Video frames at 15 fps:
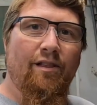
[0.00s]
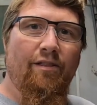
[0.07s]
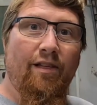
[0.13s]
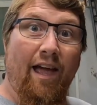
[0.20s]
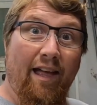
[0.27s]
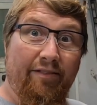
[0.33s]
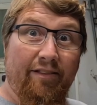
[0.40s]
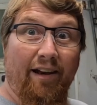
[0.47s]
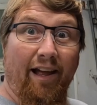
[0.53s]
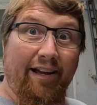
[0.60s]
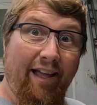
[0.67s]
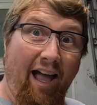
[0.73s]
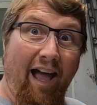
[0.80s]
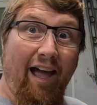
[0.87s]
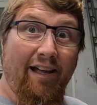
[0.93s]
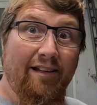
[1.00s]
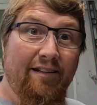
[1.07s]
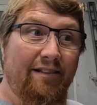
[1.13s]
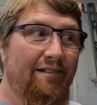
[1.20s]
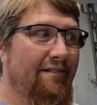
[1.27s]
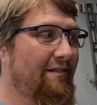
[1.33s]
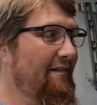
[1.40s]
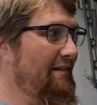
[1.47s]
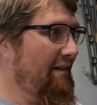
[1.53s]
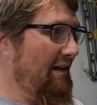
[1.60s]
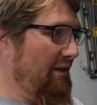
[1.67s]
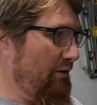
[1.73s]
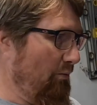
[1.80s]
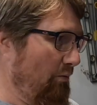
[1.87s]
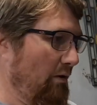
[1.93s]
the head that I got
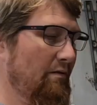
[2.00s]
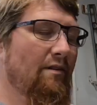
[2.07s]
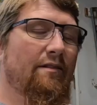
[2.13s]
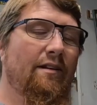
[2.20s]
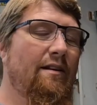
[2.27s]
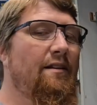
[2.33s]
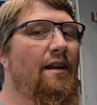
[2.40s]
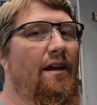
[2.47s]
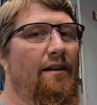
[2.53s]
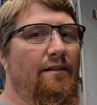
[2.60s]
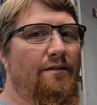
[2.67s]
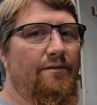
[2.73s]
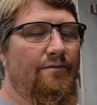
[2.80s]
and the work that they did.